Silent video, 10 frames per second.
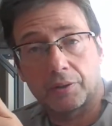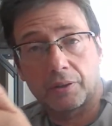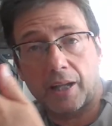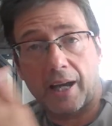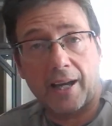
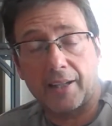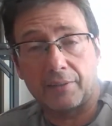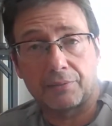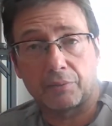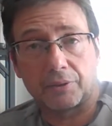
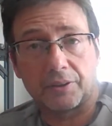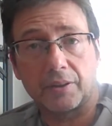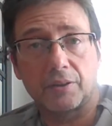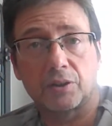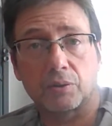high
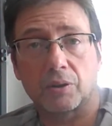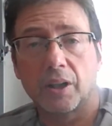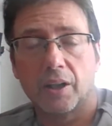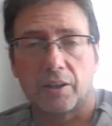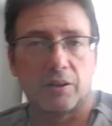volatility stock,
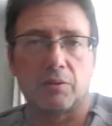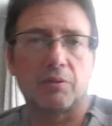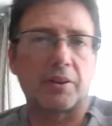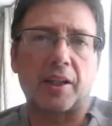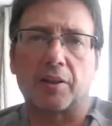
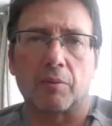you take